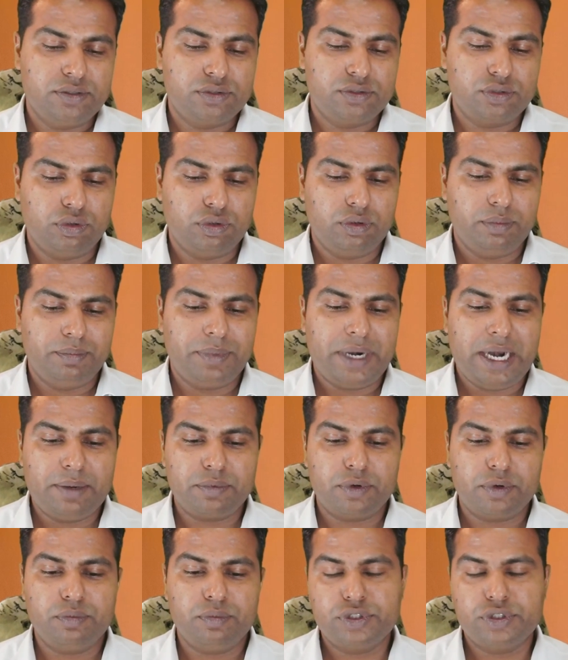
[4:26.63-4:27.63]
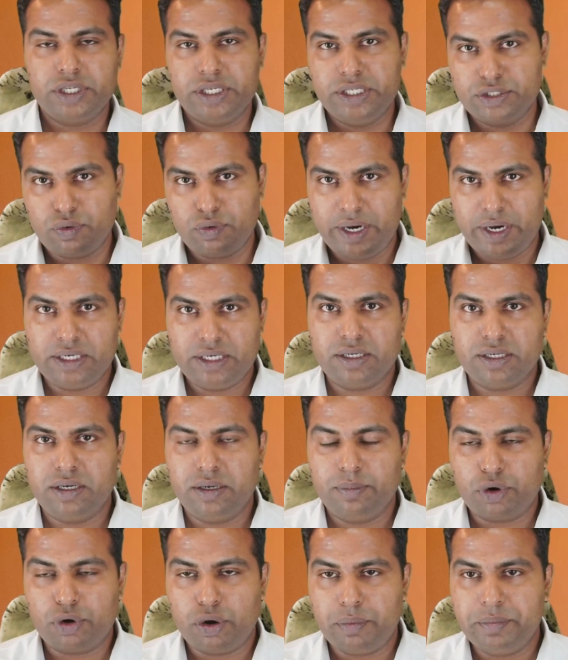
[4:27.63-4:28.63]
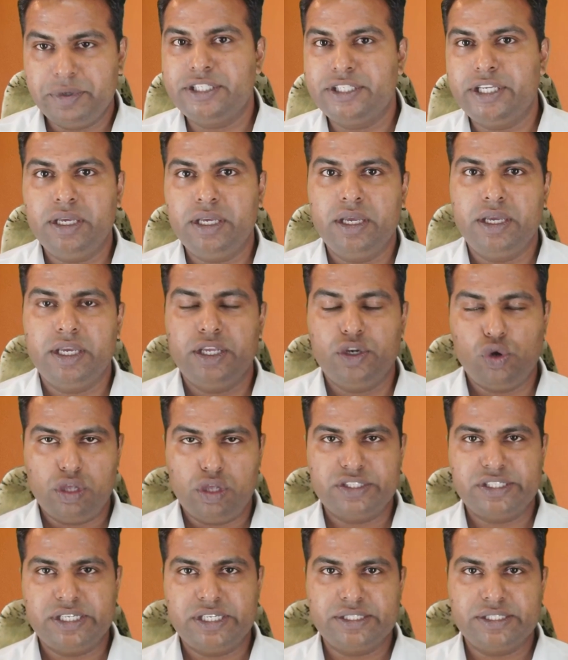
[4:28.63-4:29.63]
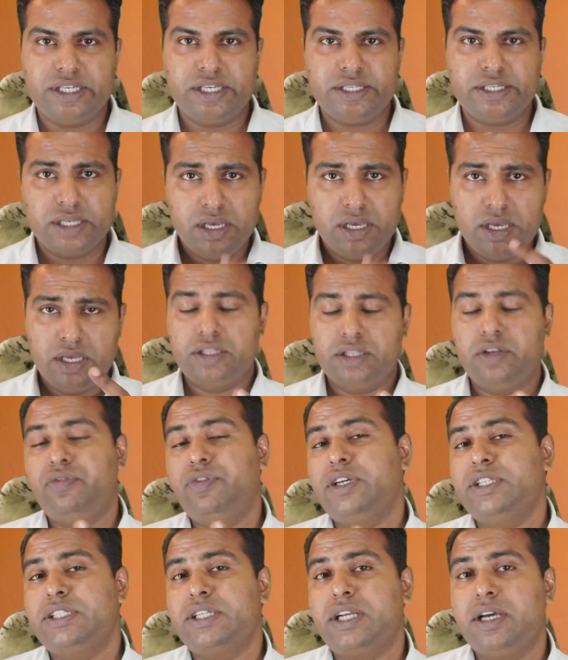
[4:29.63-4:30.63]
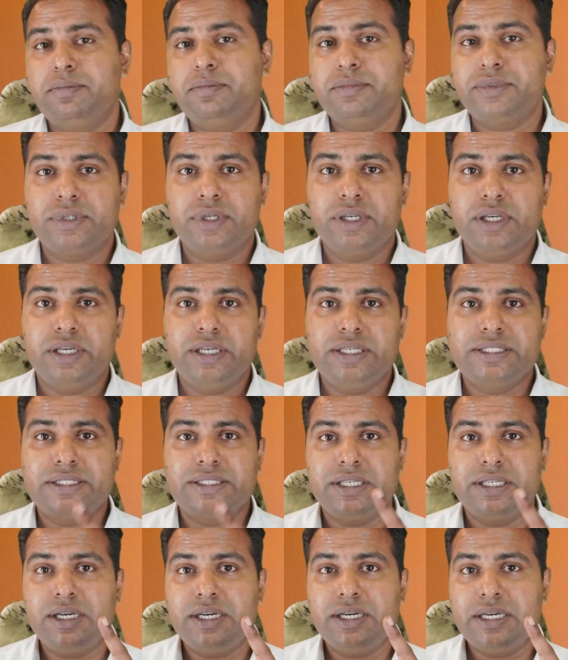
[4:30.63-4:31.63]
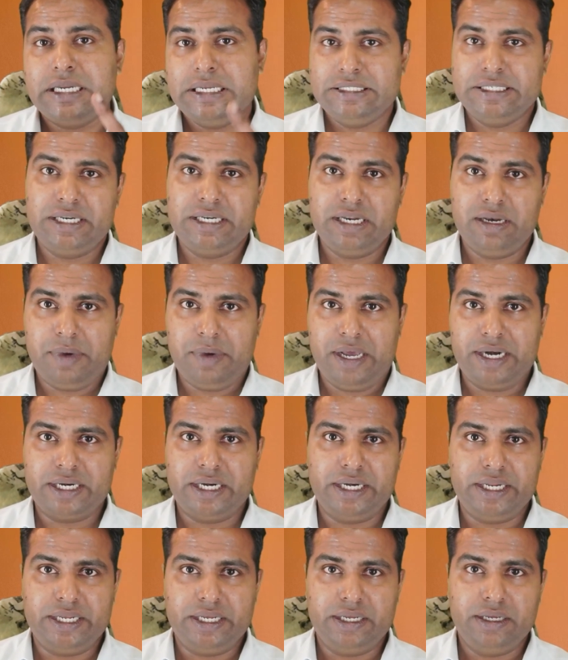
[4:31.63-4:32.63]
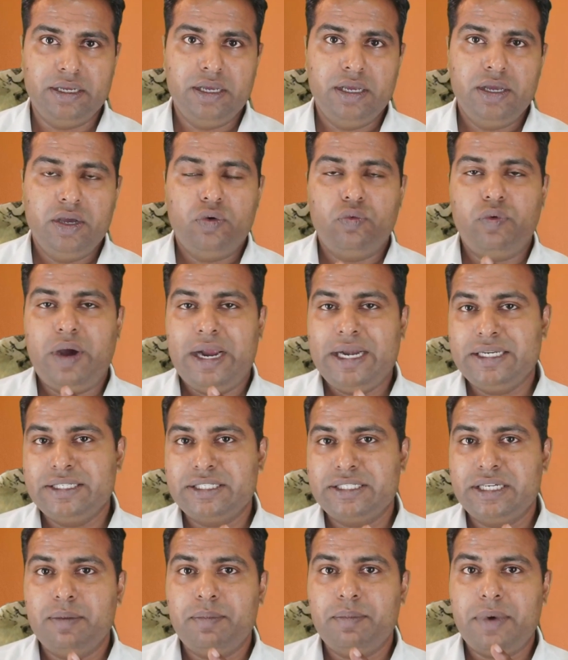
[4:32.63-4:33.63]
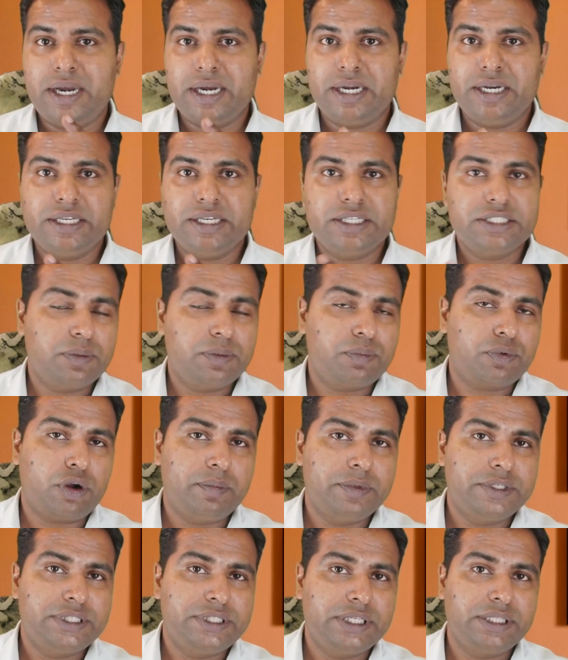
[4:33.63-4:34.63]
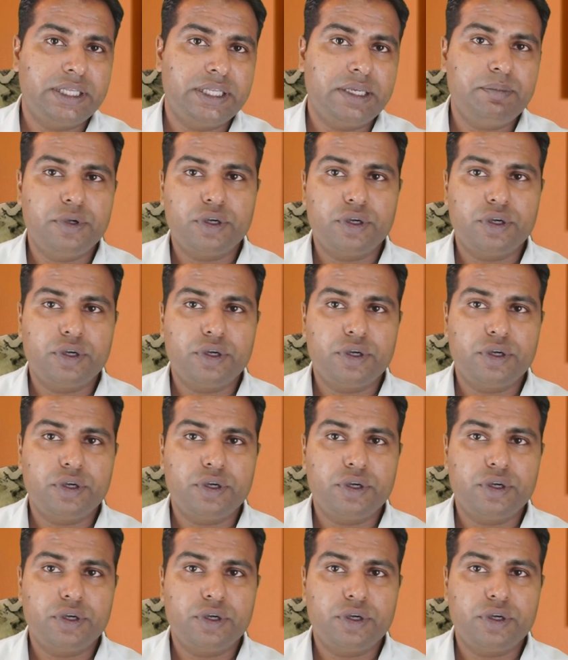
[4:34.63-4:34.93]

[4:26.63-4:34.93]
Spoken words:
So brand promotion is quite promising in all senses. The first comes is the digital marketing. Why digital marketing is a promising thing?